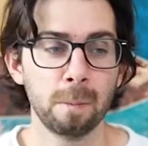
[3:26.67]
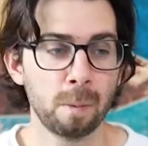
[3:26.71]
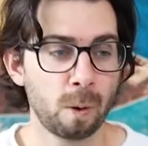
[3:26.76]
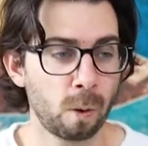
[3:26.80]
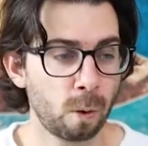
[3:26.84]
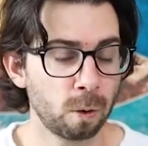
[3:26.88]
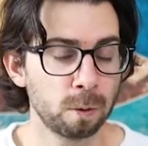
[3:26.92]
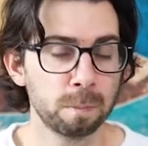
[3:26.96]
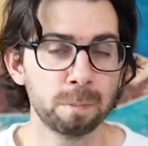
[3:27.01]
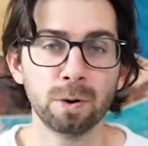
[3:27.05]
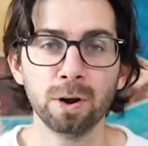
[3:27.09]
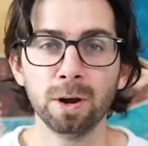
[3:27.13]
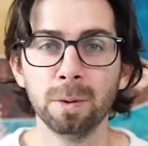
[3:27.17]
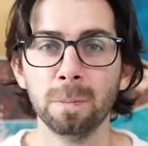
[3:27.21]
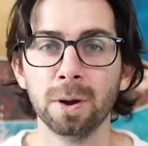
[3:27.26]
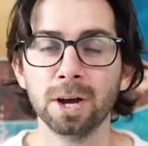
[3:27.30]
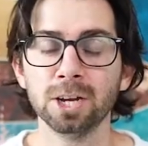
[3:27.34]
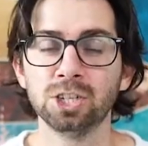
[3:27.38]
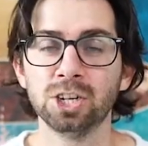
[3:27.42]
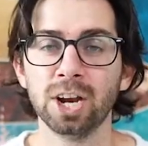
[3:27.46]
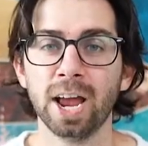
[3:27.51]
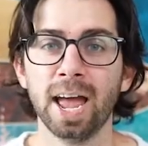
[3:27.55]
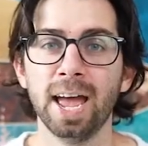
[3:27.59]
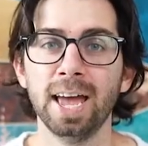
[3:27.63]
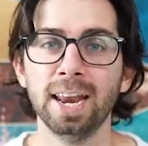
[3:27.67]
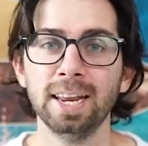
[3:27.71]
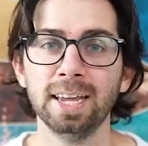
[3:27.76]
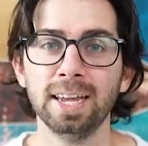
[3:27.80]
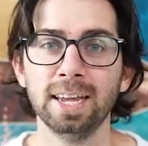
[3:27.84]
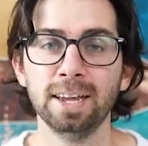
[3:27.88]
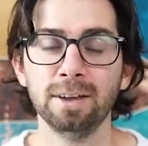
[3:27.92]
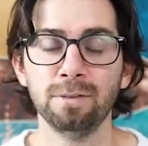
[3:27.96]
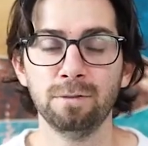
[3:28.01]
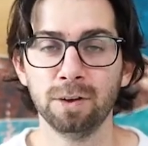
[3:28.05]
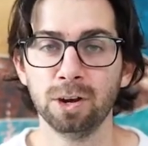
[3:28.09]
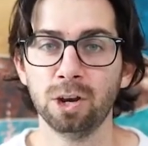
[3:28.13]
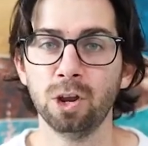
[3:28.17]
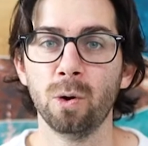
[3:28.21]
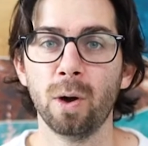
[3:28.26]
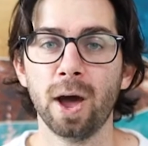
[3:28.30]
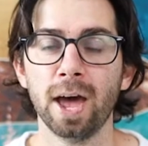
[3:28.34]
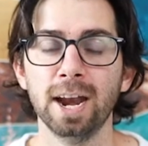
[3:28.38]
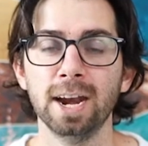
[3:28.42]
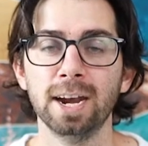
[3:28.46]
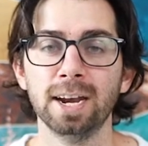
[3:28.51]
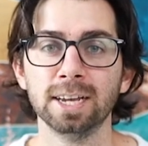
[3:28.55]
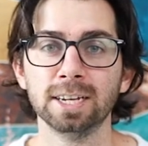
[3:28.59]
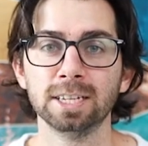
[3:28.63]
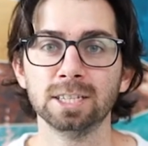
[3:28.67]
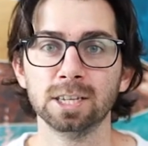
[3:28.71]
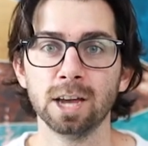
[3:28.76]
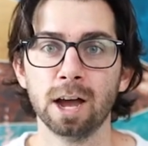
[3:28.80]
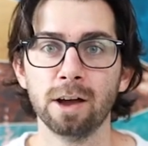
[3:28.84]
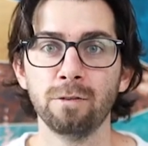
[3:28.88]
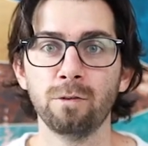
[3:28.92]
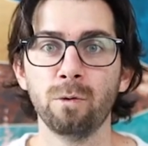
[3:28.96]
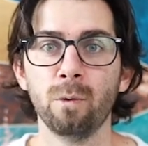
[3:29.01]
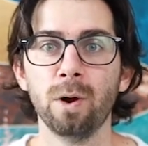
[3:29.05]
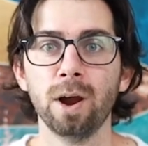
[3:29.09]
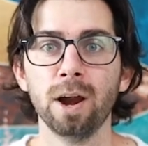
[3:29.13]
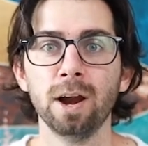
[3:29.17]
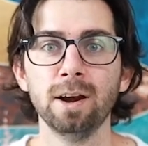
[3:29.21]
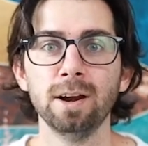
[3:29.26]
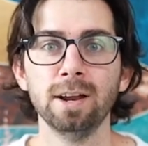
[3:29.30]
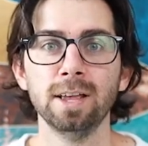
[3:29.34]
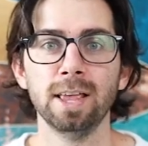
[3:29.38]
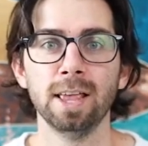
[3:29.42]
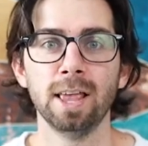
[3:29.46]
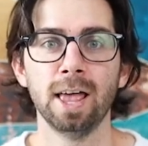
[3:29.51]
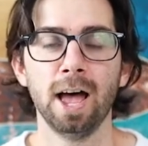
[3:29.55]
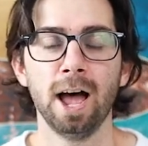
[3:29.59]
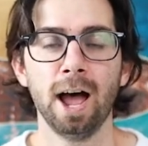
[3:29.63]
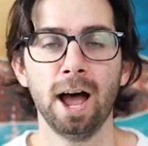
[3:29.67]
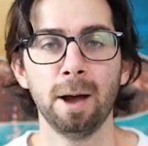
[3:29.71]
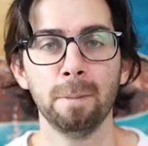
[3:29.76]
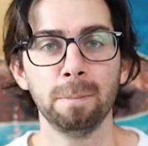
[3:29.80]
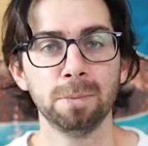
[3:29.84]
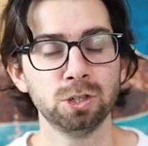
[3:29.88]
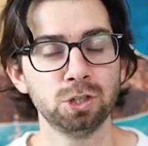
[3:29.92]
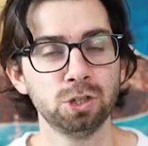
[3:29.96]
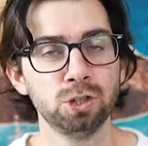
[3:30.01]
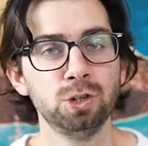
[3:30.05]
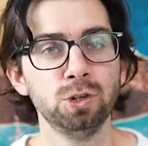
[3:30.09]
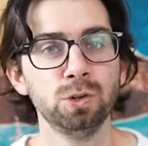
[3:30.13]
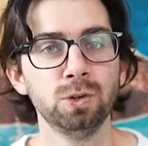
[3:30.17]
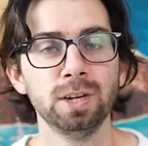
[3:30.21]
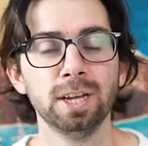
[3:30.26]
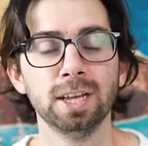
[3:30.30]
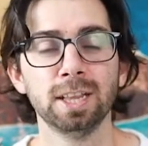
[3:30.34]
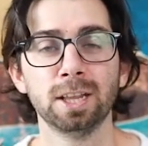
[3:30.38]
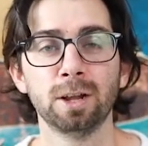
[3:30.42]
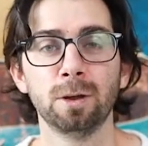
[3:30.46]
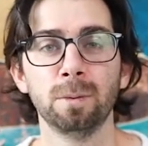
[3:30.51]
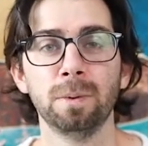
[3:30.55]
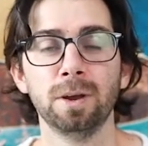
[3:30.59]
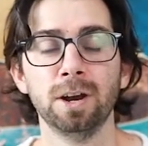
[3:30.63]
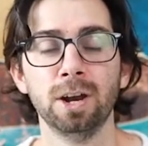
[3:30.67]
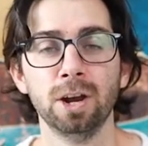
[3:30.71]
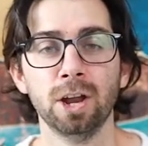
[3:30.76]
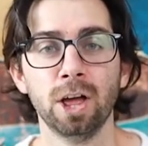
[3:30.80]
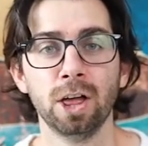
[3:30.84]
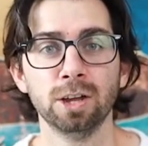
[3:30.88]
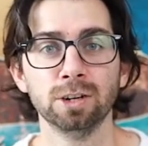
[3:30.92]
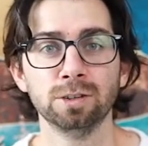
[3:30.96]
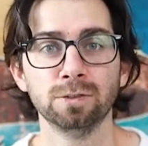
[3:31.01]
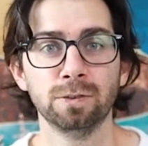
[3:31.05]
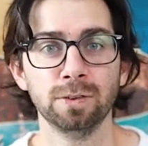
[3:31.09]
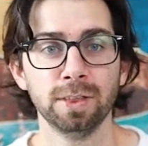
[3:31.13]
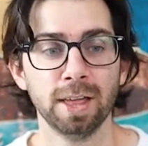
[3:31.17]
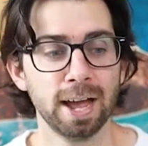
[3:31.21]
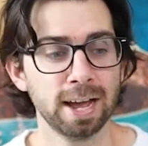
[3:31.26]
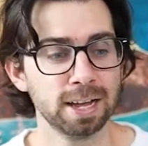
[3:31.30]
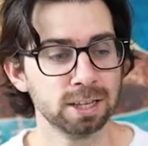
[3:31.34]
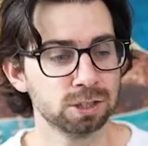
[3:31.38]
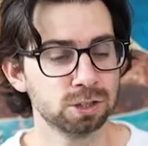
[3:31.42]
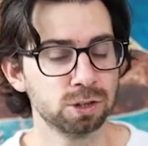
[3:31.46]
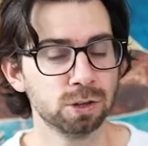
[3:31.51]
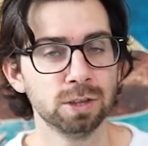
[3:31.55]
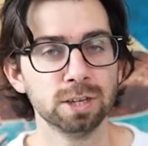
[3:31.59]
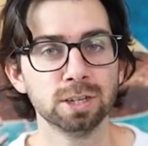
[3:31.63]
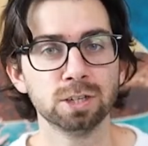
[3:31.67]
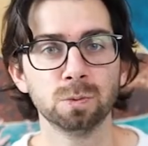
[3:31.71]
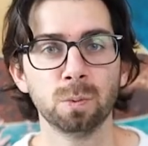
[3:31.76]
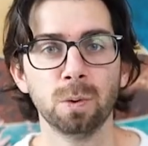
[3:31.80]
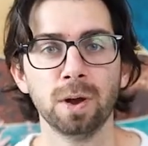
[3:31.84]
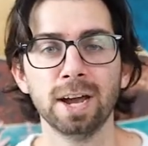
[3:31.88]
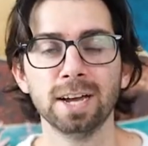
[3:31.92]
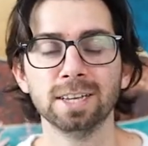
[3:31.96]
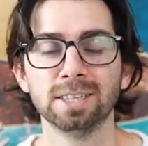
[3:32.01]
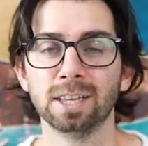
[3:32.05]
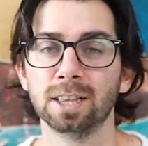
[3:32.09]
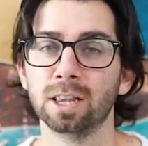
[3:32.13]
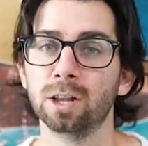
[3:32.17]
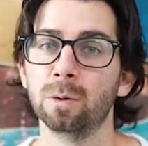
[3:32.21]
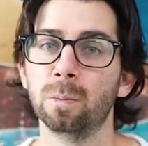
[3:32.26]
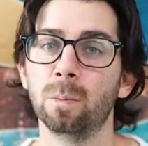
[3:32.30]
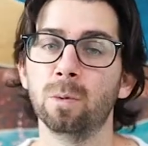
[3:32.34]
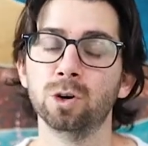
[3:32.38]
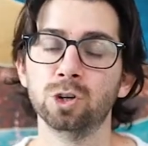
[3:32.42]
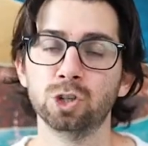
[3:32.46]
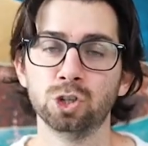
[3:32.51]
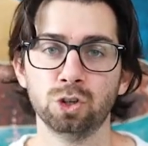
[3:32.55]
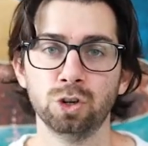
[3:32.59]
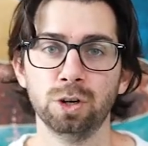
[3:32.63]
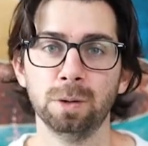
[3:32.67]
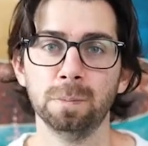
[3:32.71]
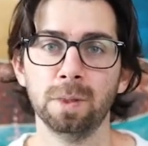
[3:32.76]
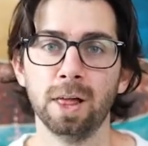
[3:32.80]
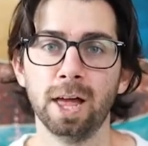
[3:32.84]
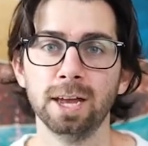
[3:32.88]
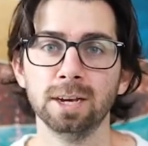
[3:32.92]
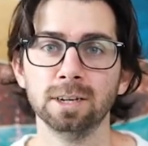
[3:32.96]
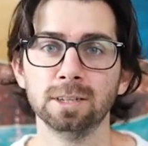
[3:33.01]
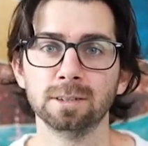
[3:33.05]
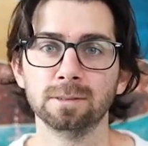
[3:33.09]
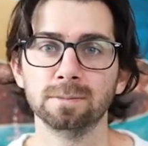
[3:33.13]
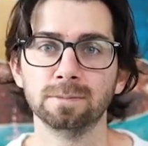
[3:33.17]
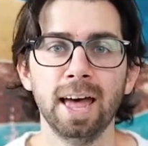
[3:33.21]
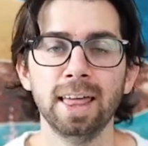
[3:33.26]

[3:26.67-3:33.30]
or pretty much any video editing software, but you do need a little bit of knowledge for that. So this way it's a little more streamlined.